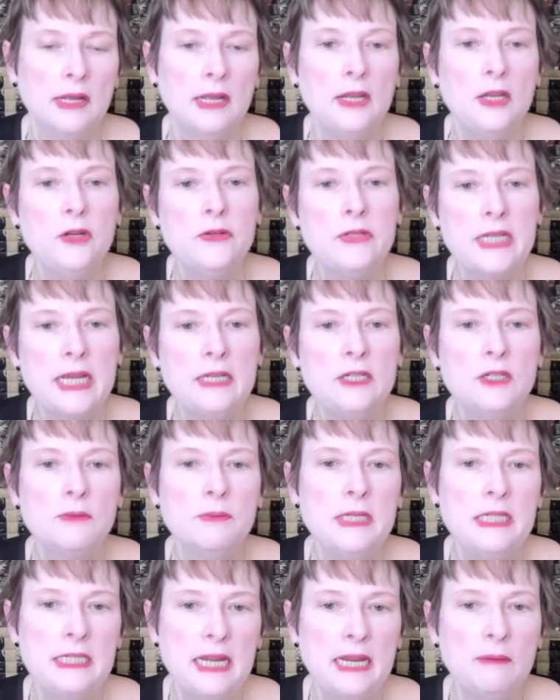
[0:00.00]
You tend to
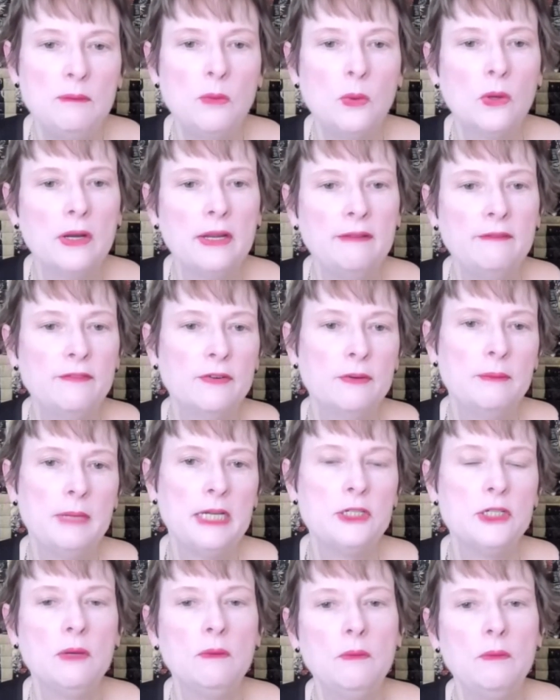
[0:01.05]
retain more
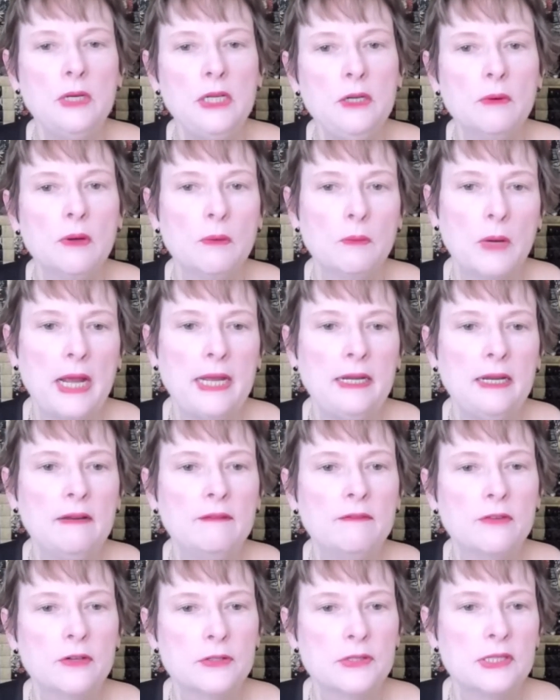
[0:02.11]
information when you are writing
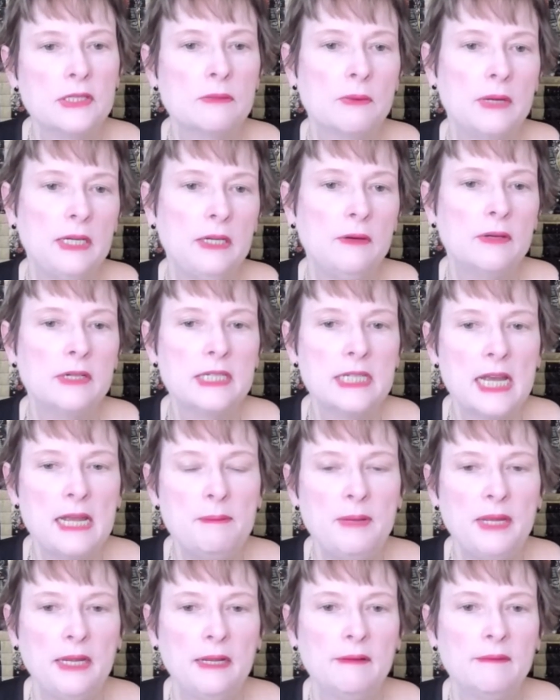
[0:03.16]
versus when you are
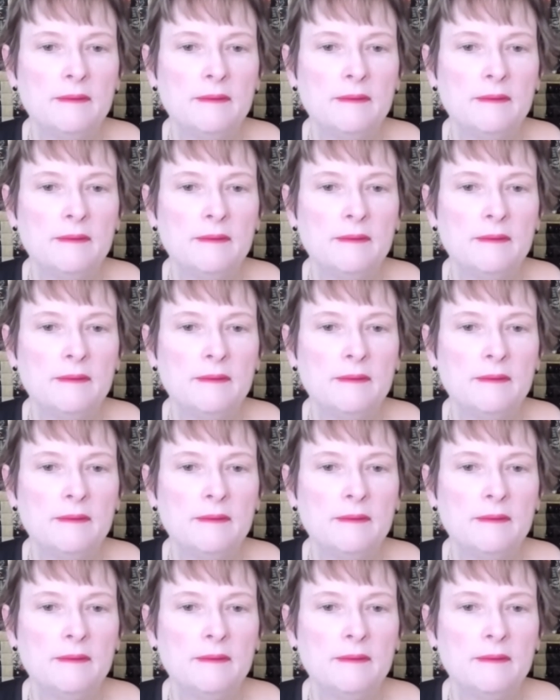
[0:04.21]
typing.